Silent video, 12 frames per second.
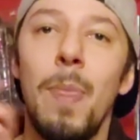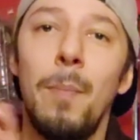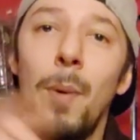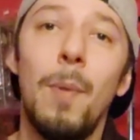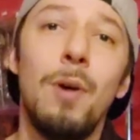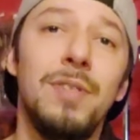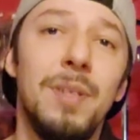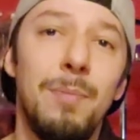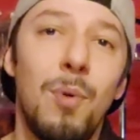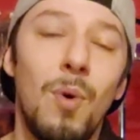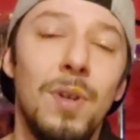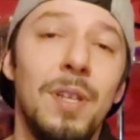But most
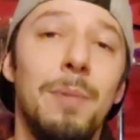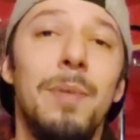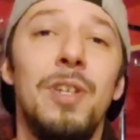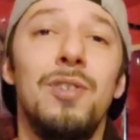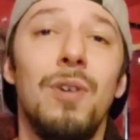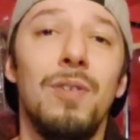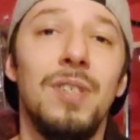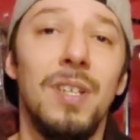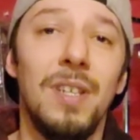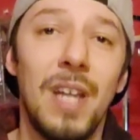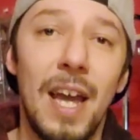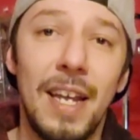importantly, be sure to
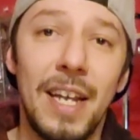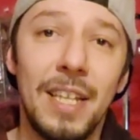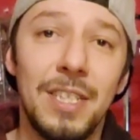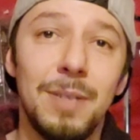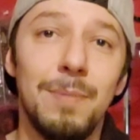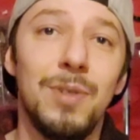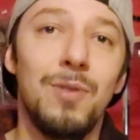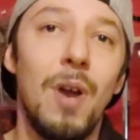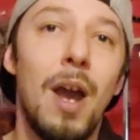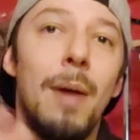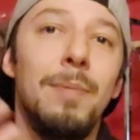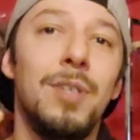like and
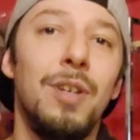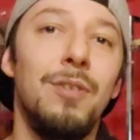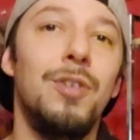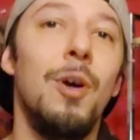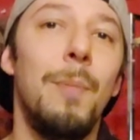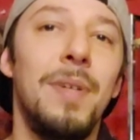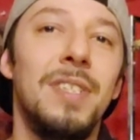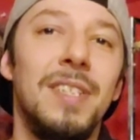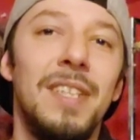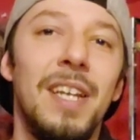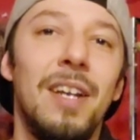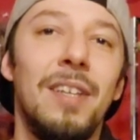subscribe so you don't miss a
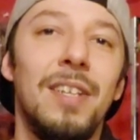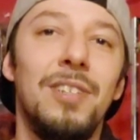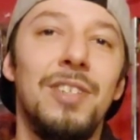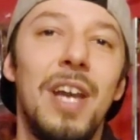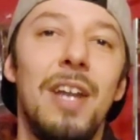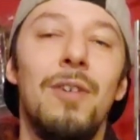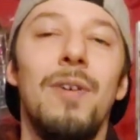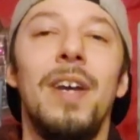thing on the channel,